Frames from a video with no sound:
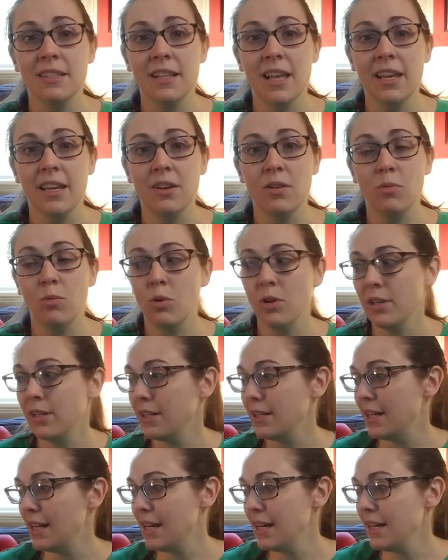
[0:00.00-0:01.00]
like
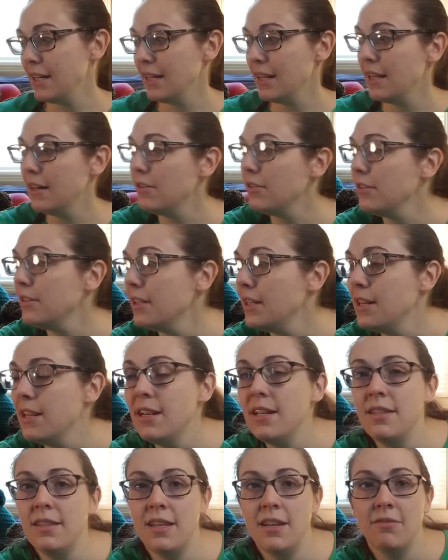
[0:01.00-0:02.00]
wooden knitting needles in
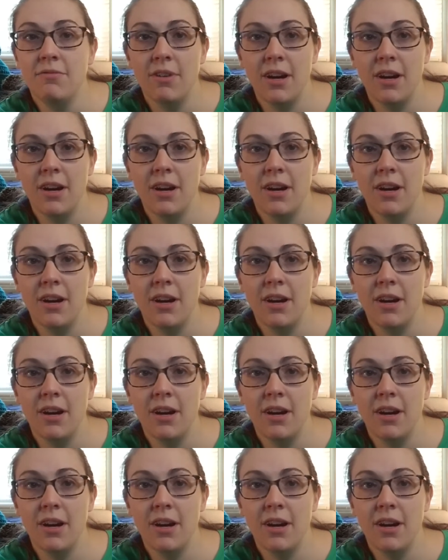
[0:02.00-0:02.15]
it that